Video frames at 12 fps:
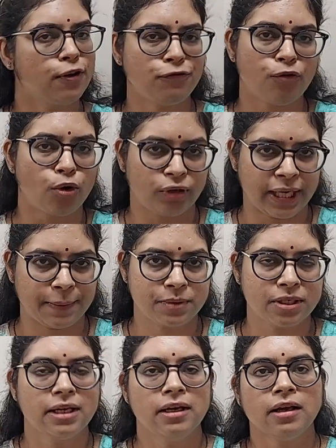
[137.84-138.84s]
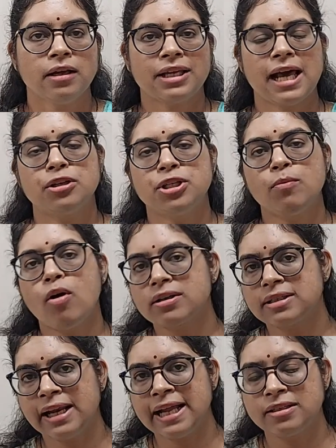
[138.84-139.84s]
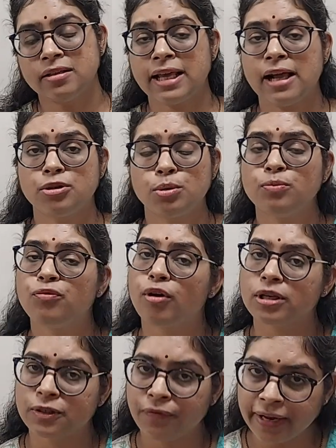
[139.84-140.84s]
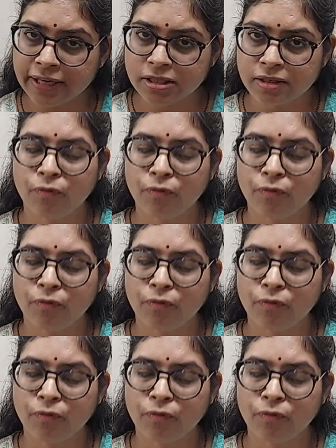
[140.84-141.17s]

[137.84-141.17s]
of 4 types. Calcium oxalates and calcium phosphates,